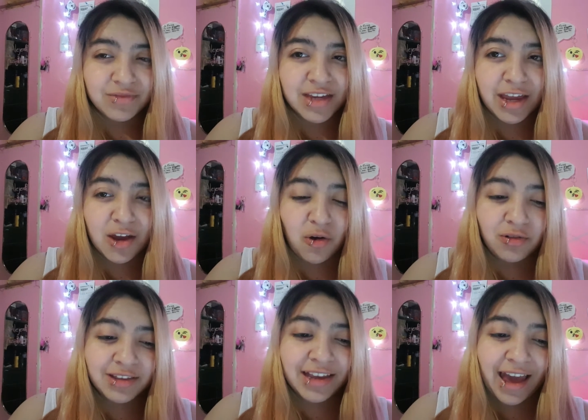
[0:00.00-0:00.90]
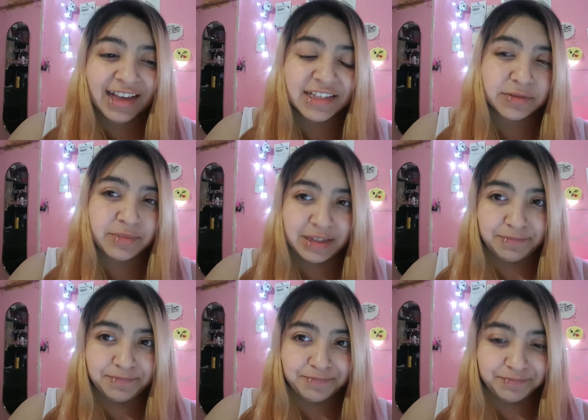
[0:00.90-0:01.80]
they only ask
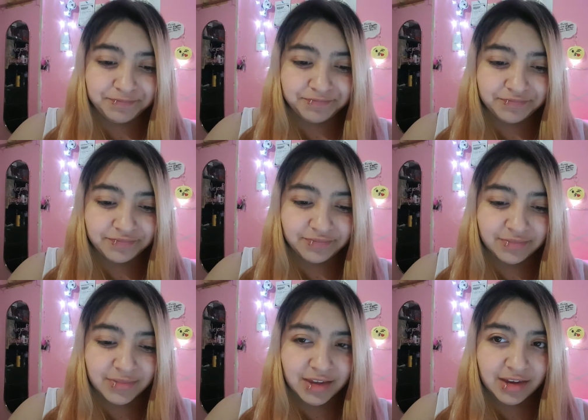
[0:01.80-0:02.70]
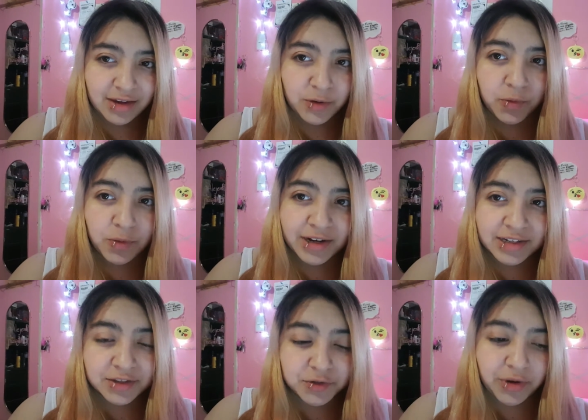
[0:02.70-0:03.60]
me.
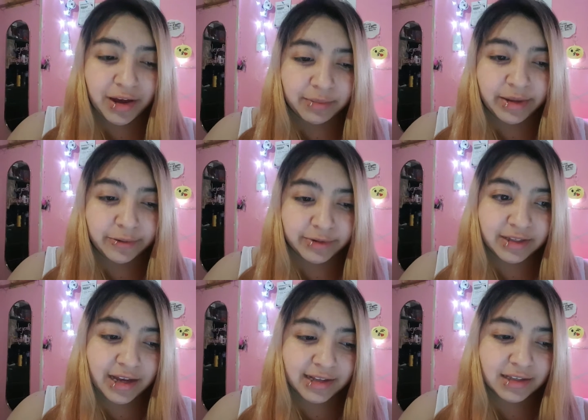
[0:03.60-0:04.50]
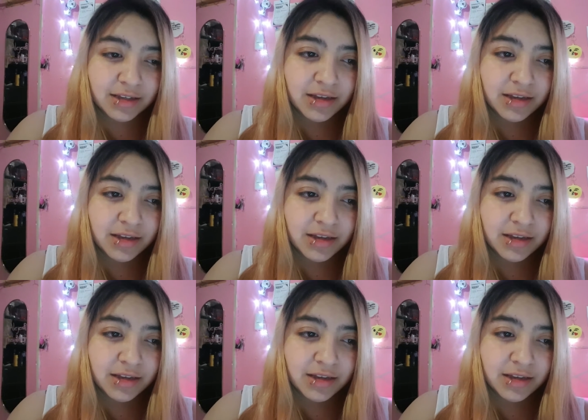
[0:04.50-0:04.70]
What do I mean with that?